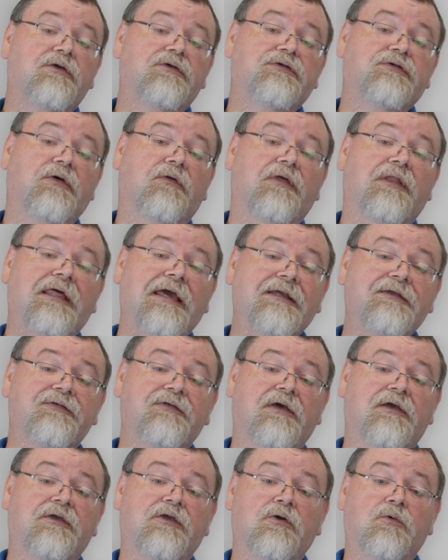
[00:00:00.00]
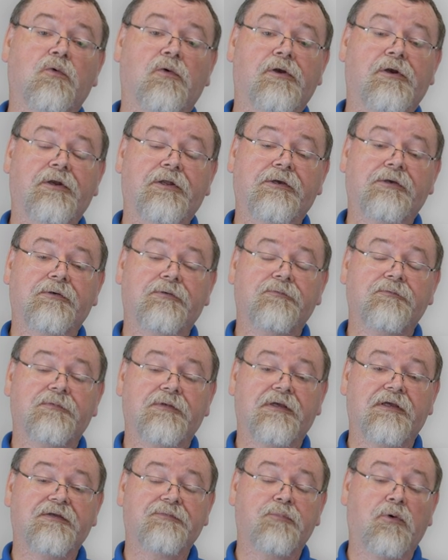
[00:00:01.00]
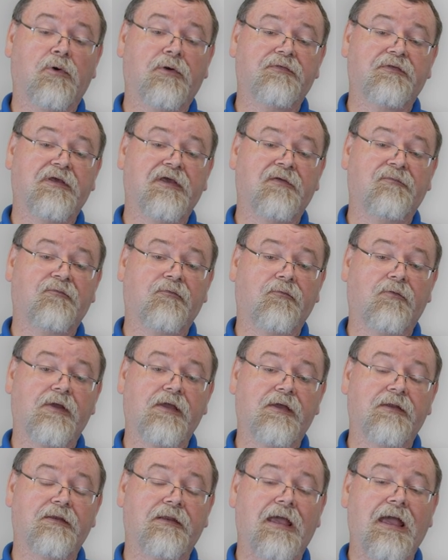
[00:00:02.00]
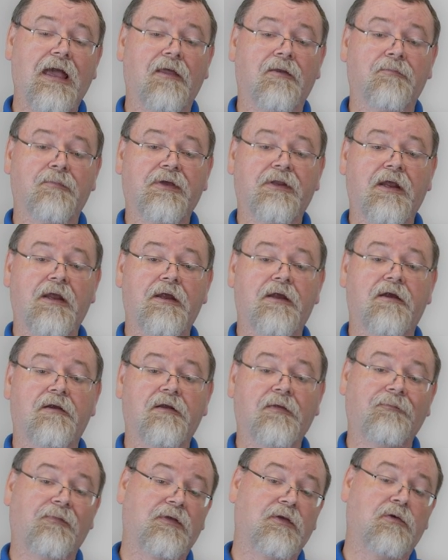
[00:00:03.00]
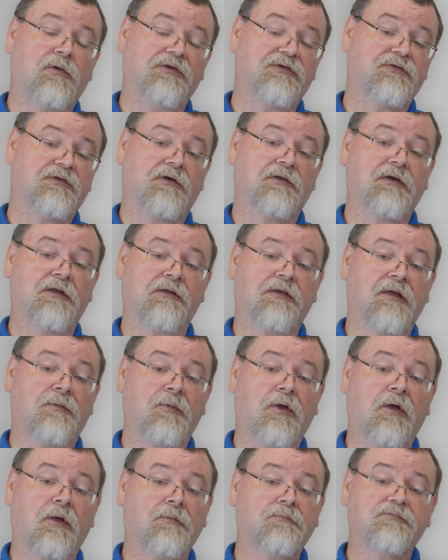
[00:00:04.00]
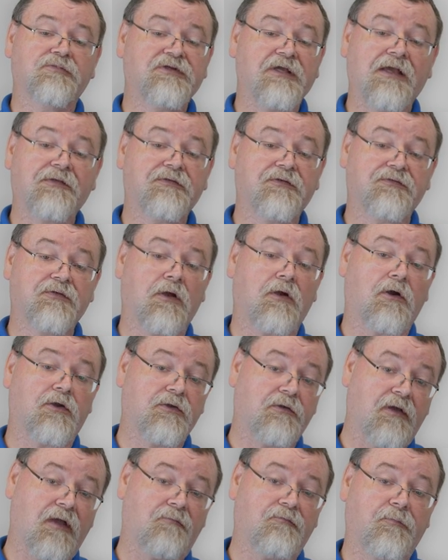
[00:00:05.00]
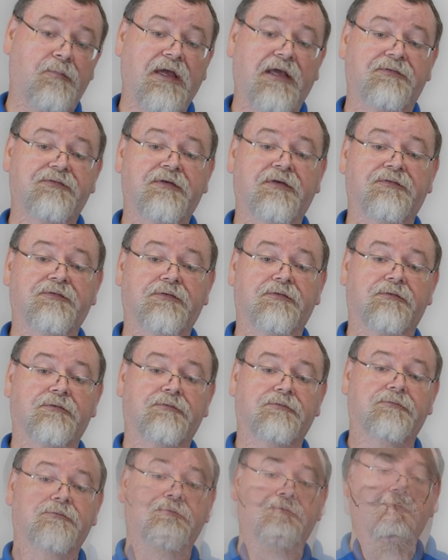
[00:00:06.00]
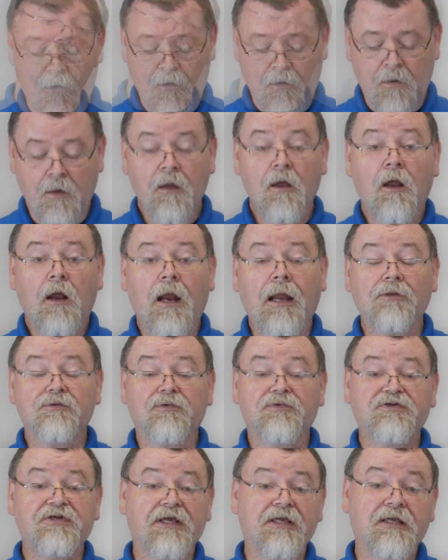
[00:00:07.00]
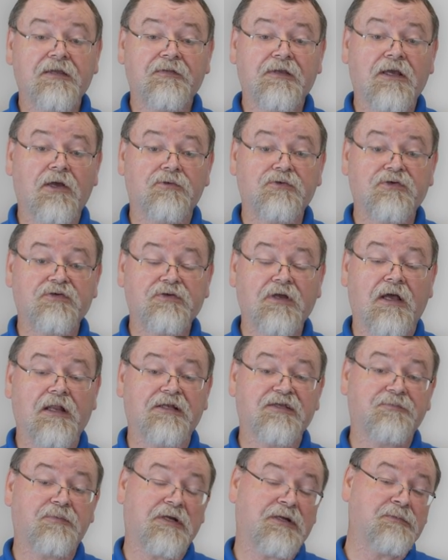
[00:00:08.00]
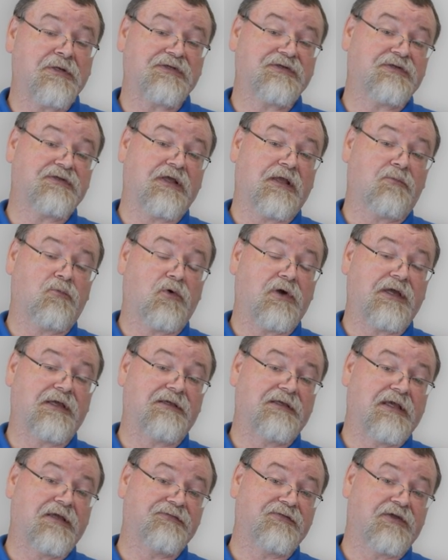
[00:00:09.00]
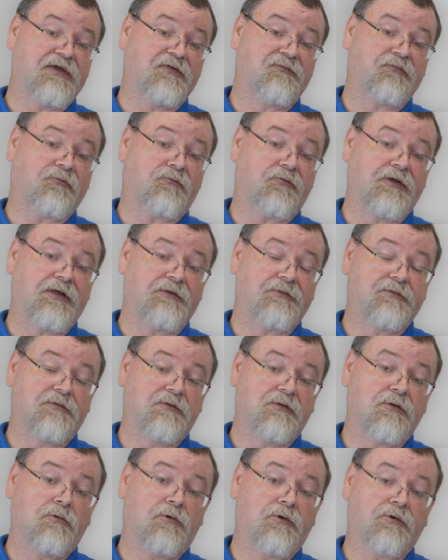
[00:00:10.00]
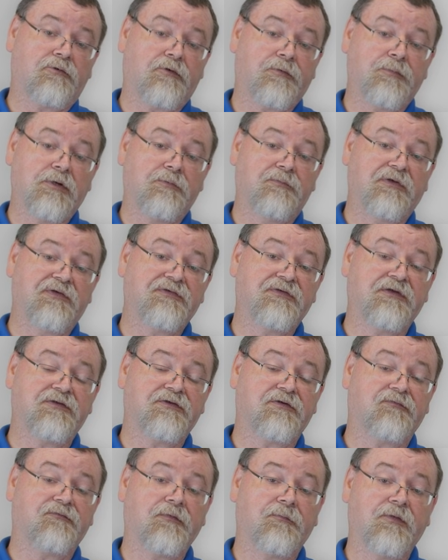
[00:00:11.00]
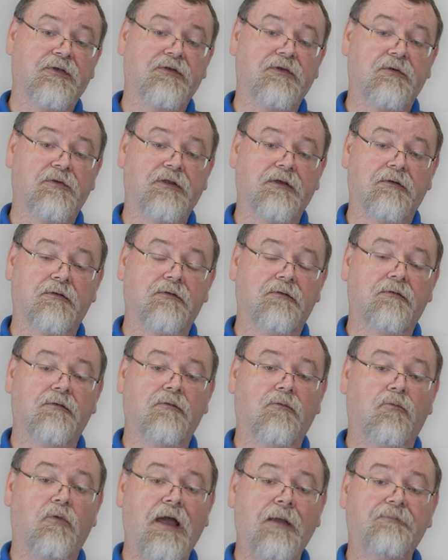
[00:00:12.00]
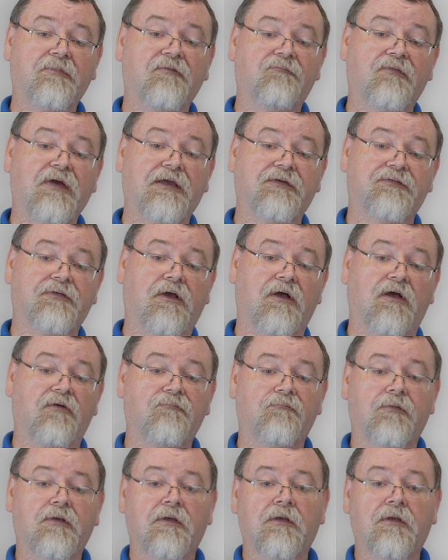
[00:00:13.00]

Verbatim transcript: So the next thing you want to do is point the infrared out in midair, and the unit still doesn't come on. Chances are you have a bad sensor. All right, so checking the ultrasonic is pretty much the same way as the infrared. You want to remove the sensor from the unit, wipe the face off,